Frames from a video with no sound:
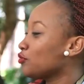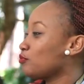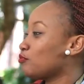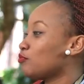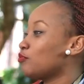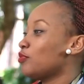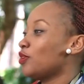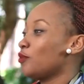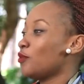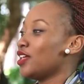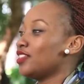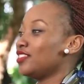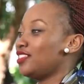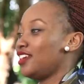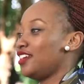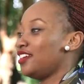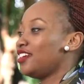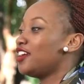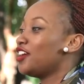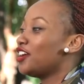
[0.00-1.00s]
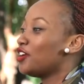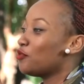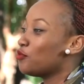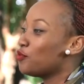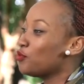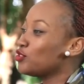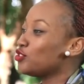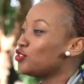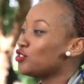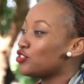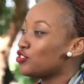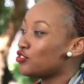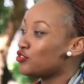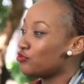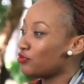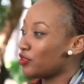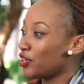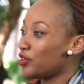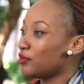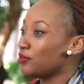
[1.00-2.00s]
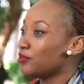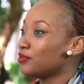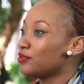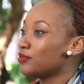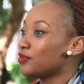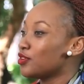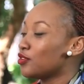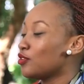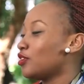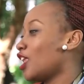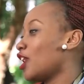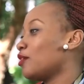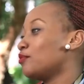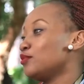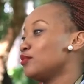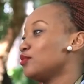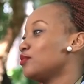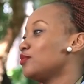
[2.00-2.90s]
One thing. Who's your dream collaborator?